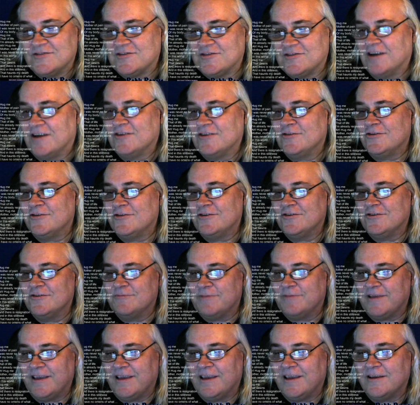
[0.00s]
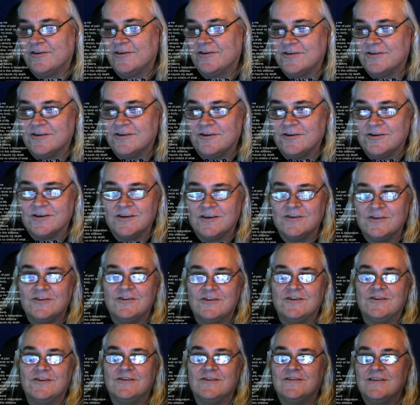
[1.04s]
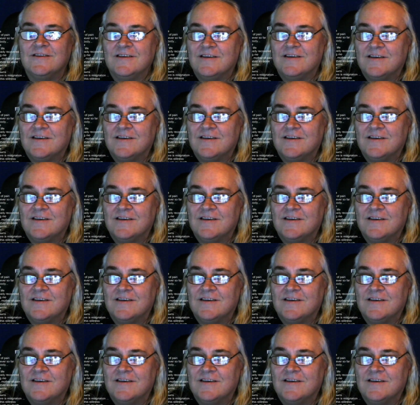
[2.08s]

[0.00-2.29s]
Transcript: sounding good, playing good, looking good.